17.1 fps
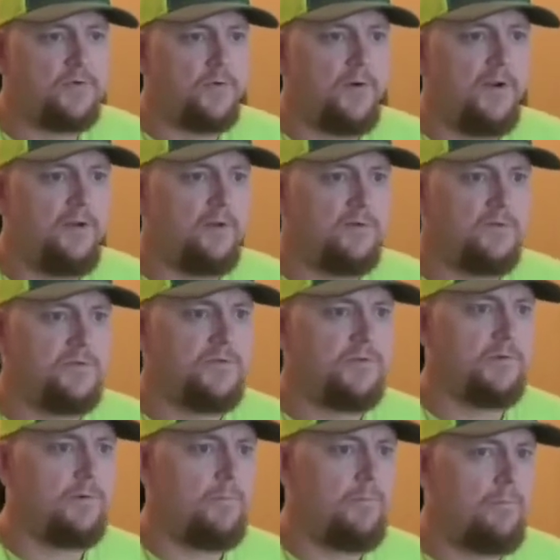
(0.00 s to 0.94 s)
trails,
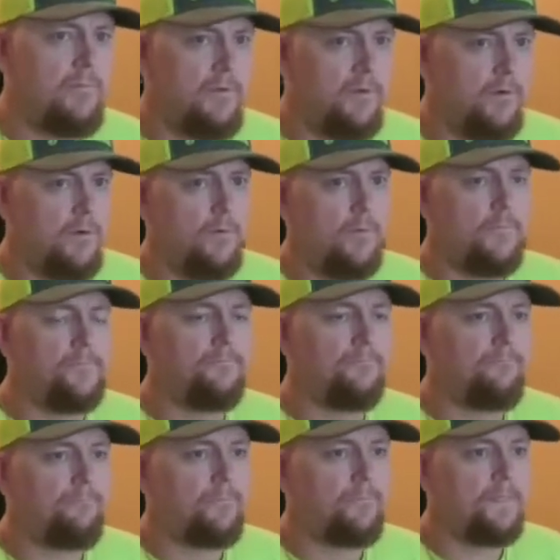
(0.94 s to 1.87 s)
or
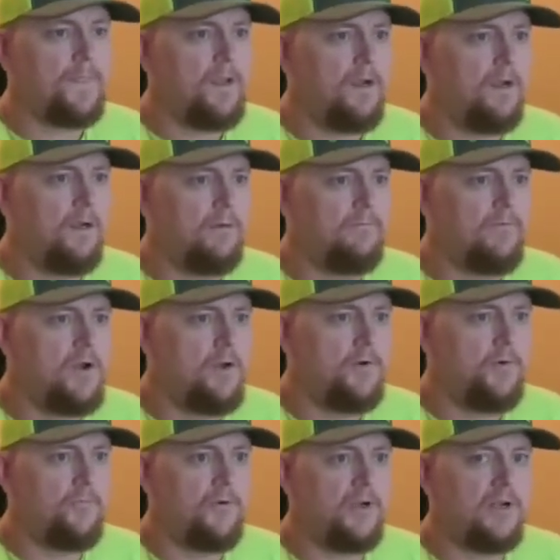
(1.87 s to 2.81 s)

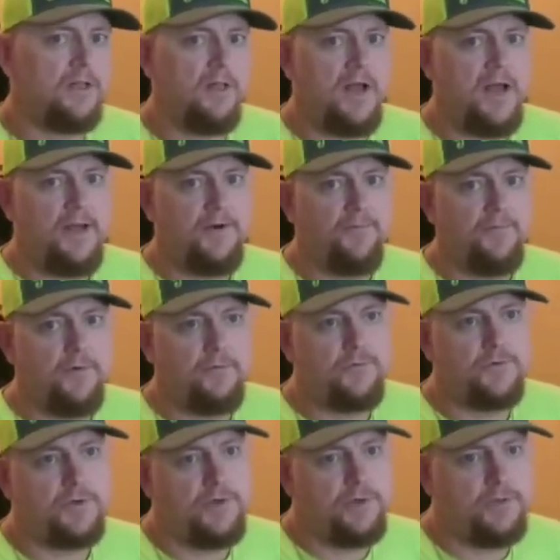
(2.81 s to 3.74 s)
gone to Rick Klein and
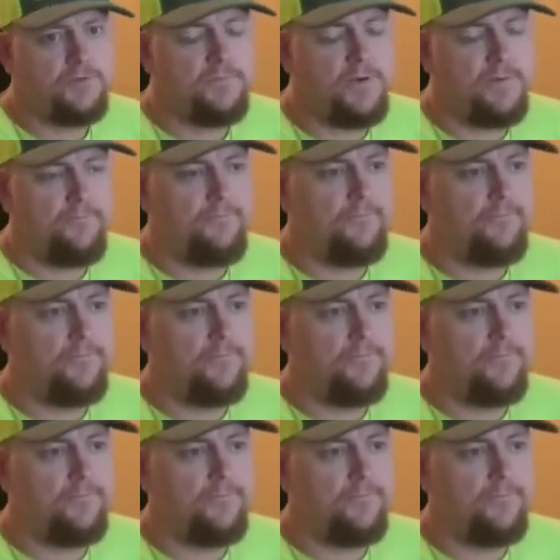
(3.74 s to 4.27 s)
road trails. My